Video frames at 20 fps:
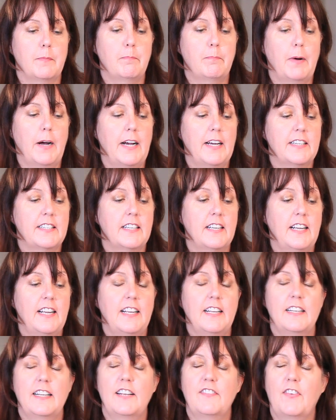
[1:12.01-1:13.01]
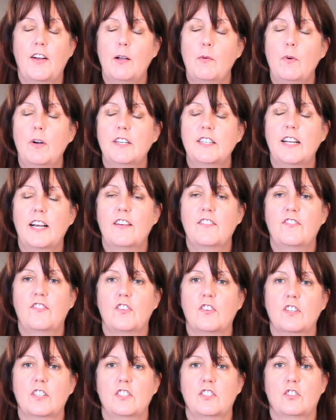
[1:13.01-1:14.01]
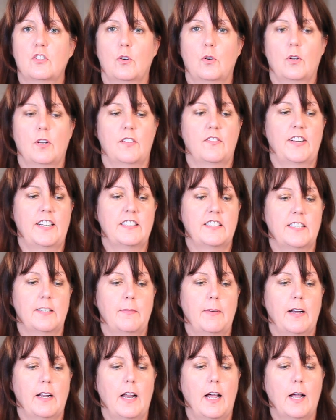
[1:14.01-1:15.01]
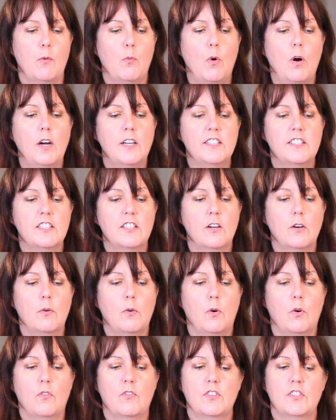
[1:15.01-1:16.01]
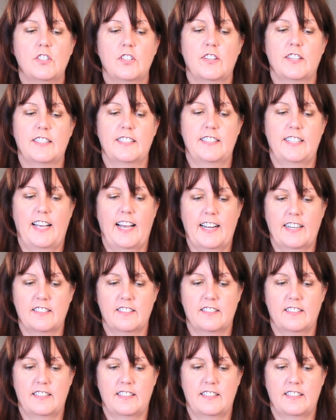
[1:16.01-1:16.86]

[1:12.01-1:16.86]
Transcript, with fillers: But if I want to have full control of HTML, I want to go over to the text